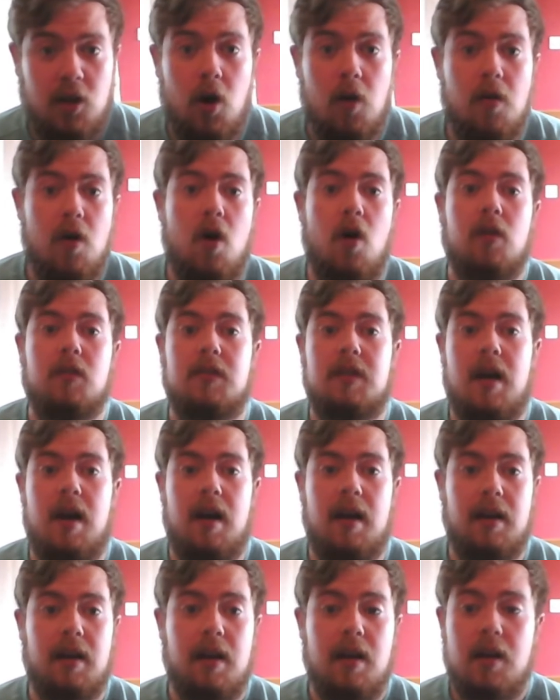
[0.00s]
Got the hot
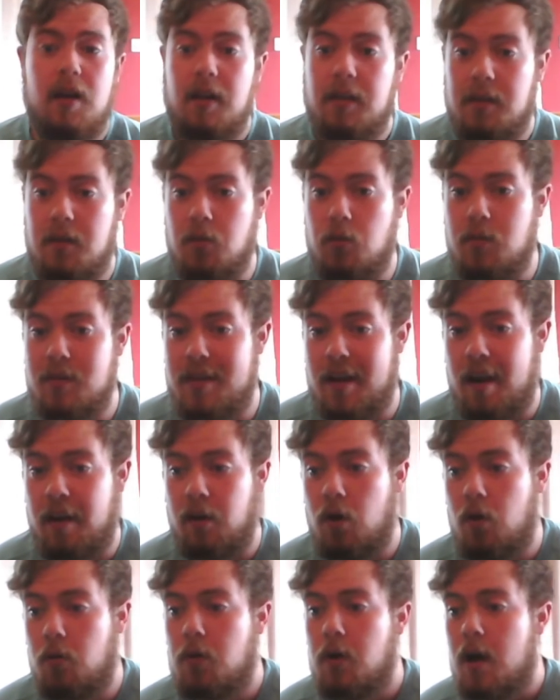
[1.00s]
tag to
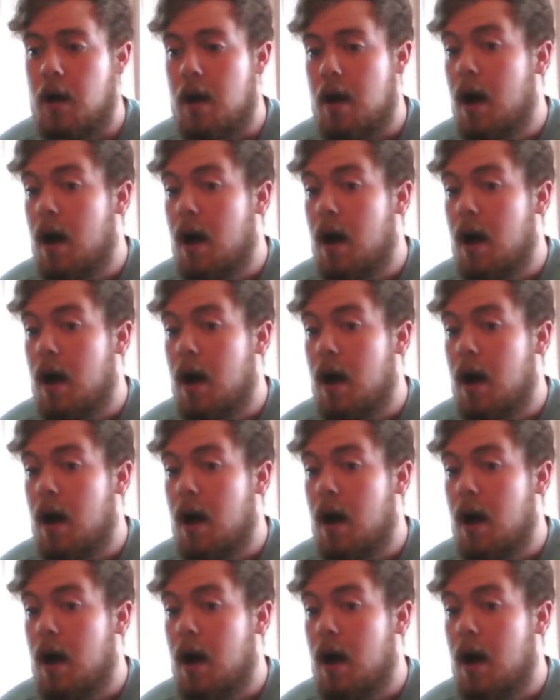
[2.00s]
Dango,